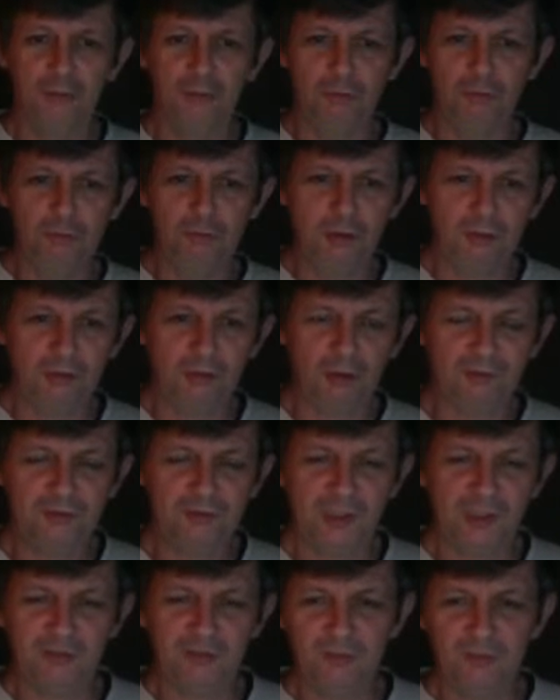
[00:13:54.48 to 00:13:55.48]
You can
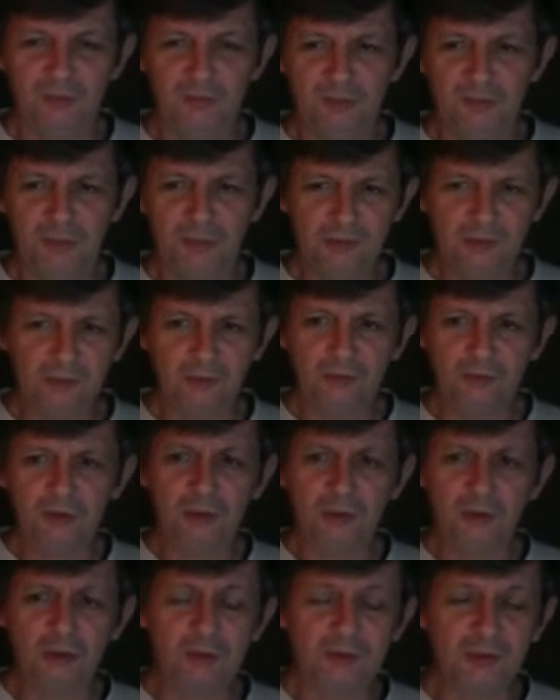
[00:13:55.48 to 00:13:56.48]
contact them direct, or
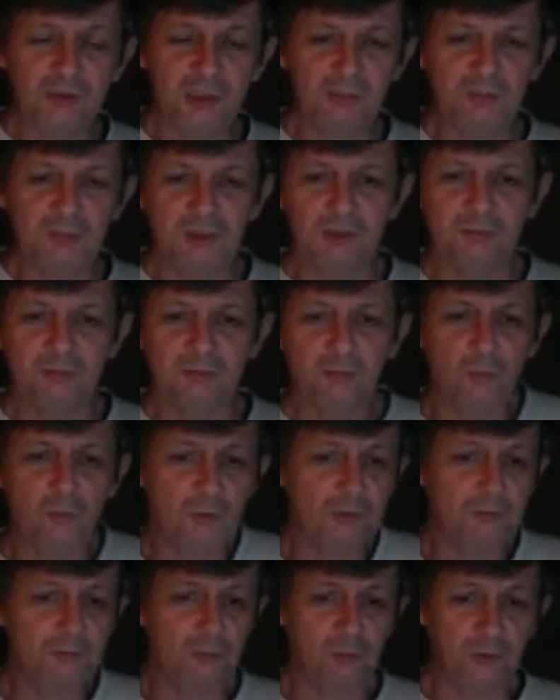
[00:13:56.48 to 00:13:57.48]
you can contact me.
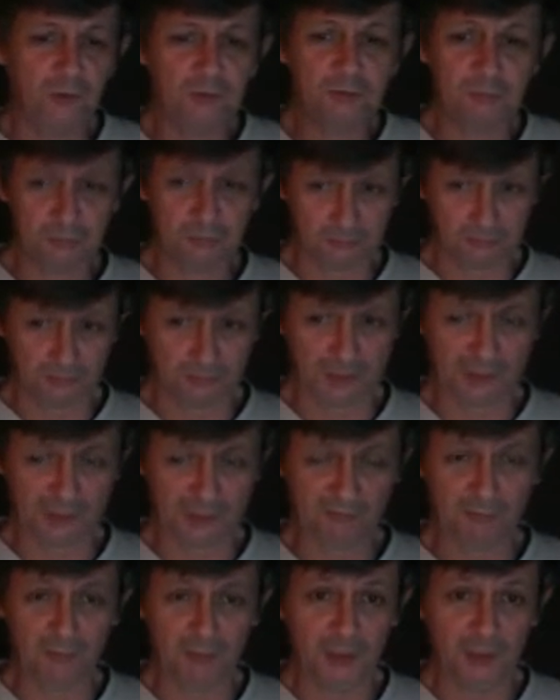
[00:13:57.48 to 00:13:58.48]
We'll
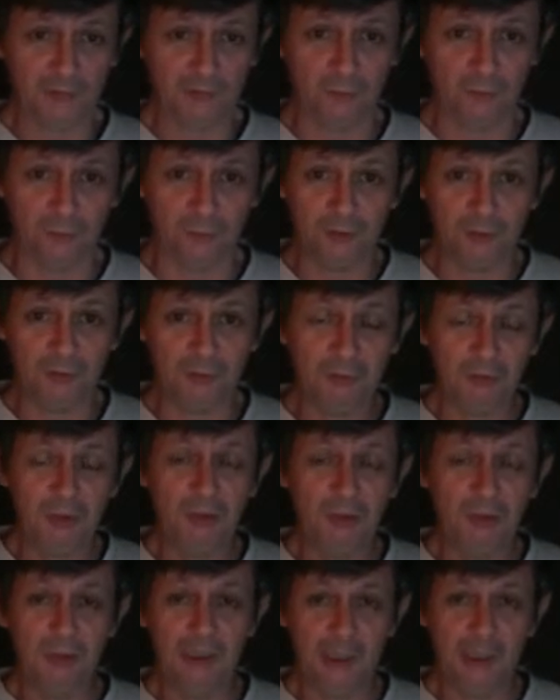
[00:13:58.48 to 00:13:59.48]
have it made for you,
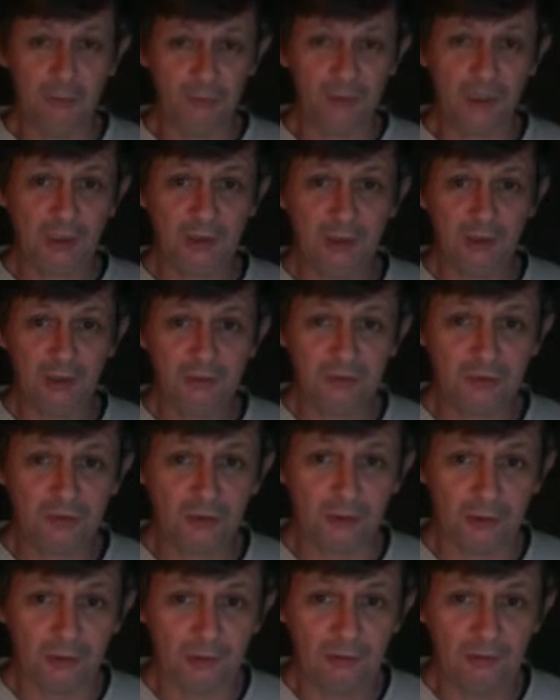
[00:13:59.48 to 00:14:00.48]
and we'll get it in
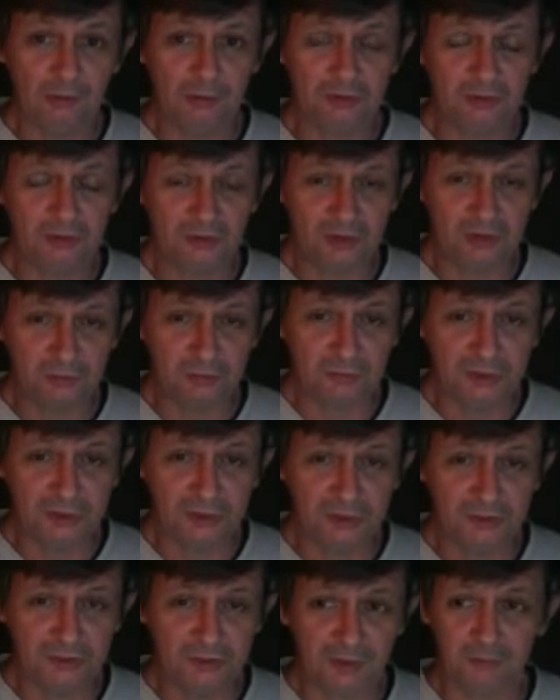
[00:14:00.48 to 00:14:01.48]
stock. It's as simple
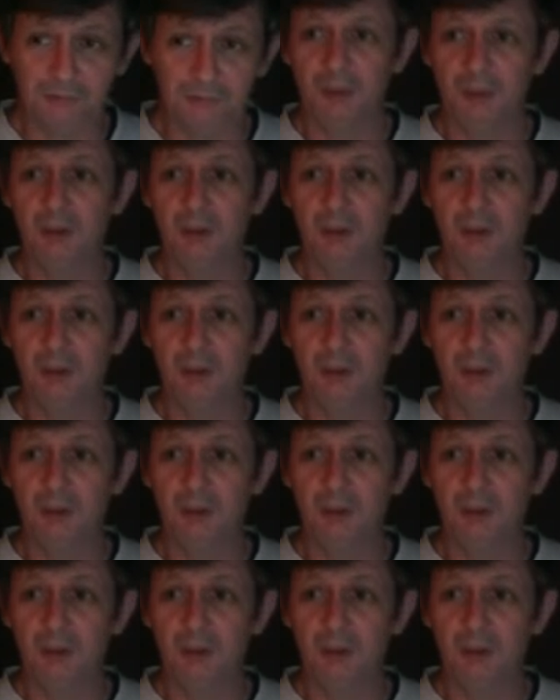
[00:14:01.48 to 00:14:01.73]
as that.